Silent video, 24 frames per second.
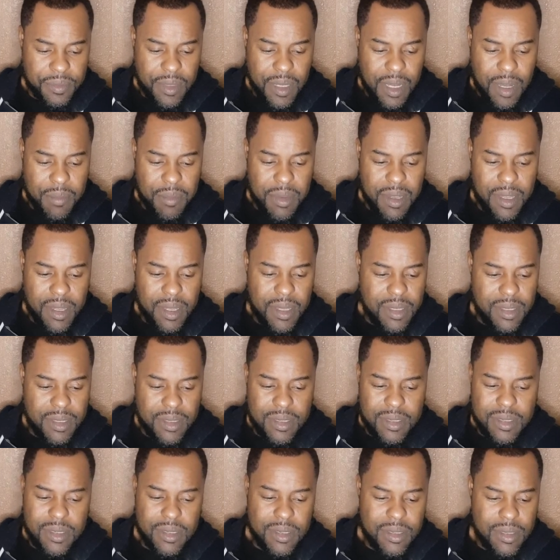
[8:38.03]
I mean,
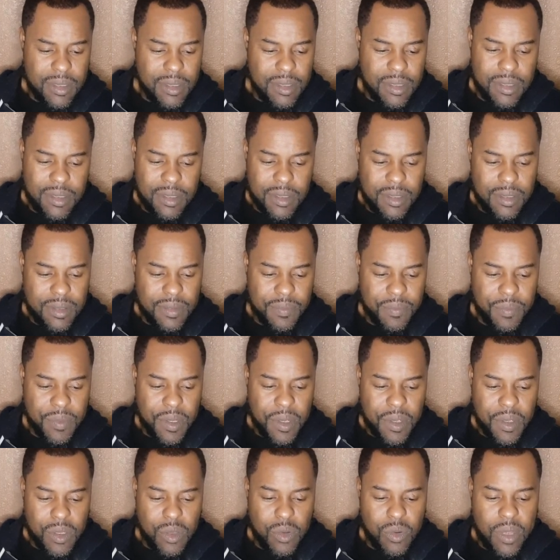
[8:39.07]

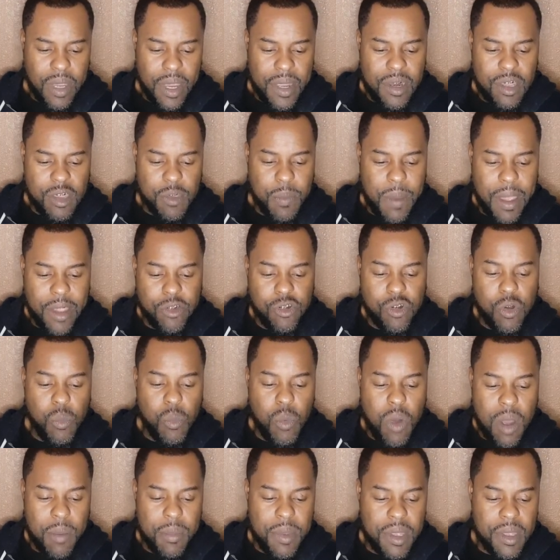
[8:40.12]
you can't expect your
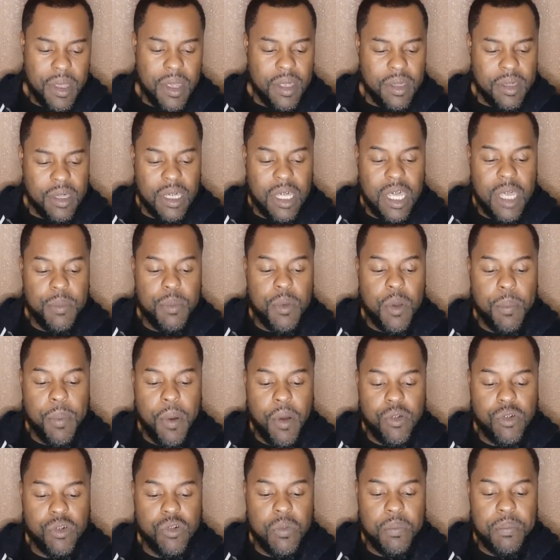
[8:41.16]
woman to keep your
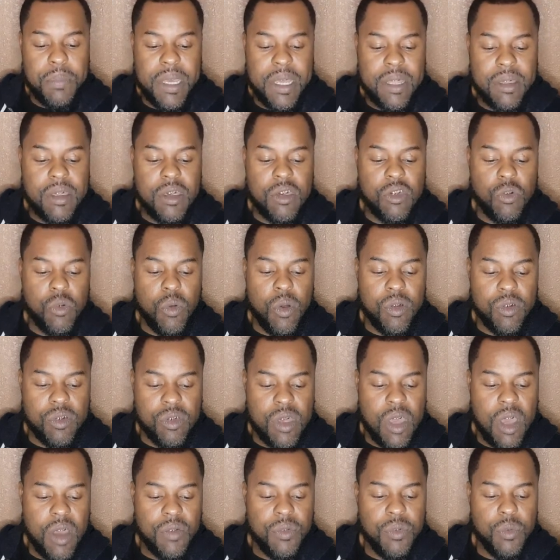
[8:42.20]
personal business to
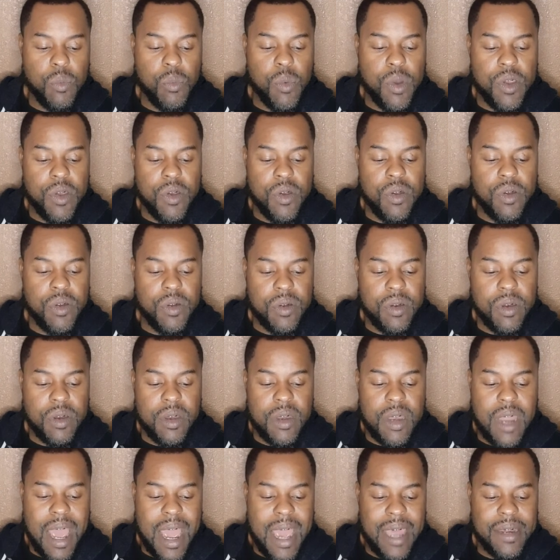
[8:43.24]
herself when you're
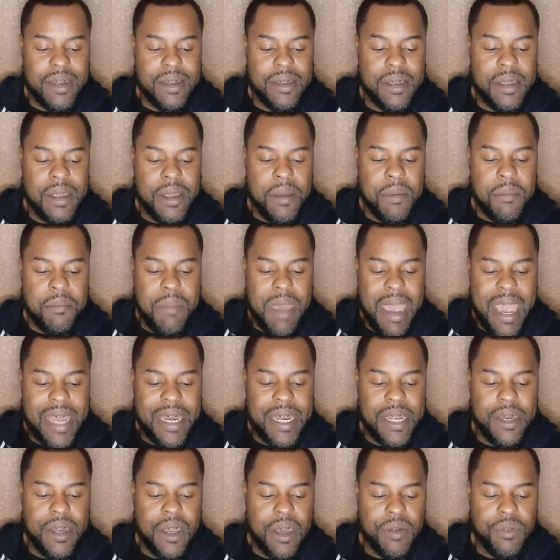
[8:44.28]
not man
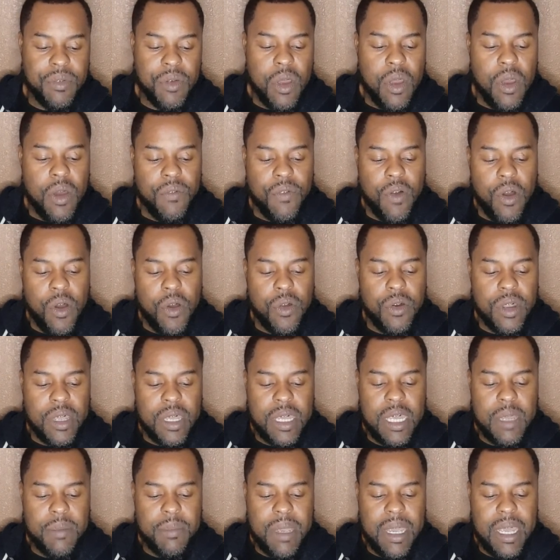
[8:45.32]
enough for her to
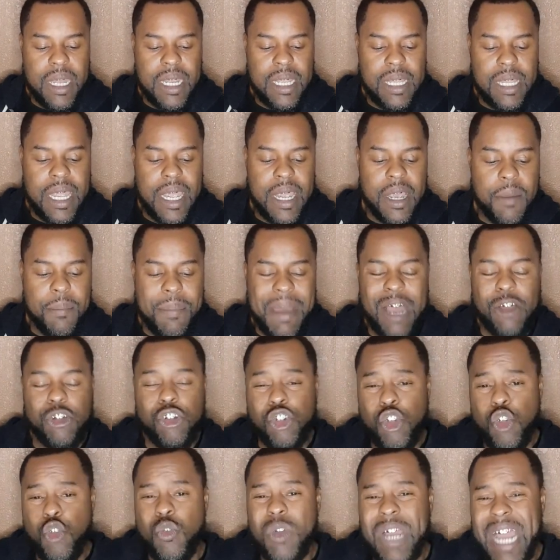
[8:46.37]
keep anything
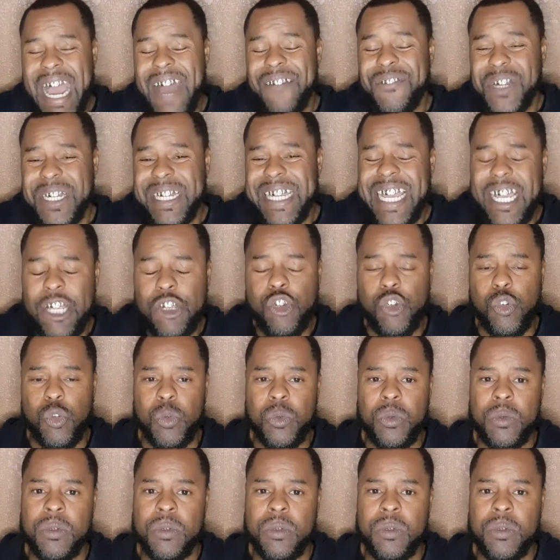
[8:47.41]
about you confidential.